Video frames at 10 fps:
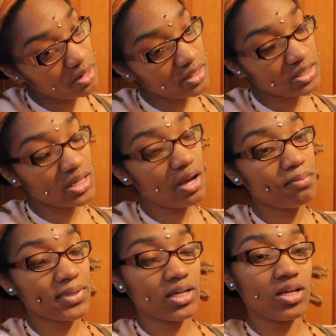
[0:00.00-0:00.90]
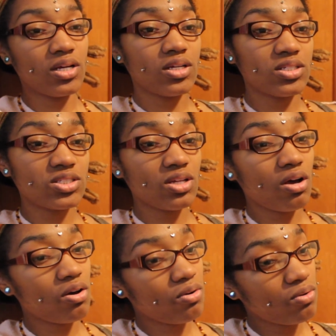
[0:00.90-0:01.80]
at the top.
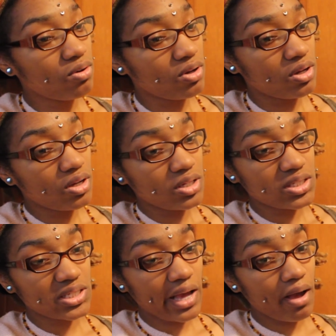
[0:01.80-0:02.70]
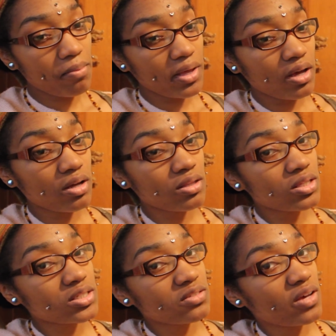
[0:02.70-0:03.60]
So scalp
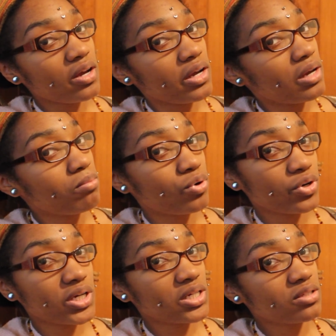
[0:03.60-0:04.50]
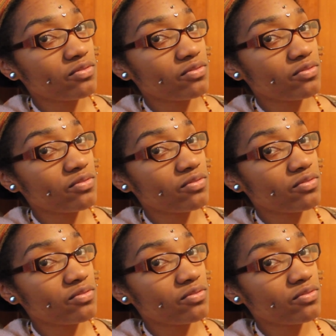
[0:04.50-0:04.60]
health is very important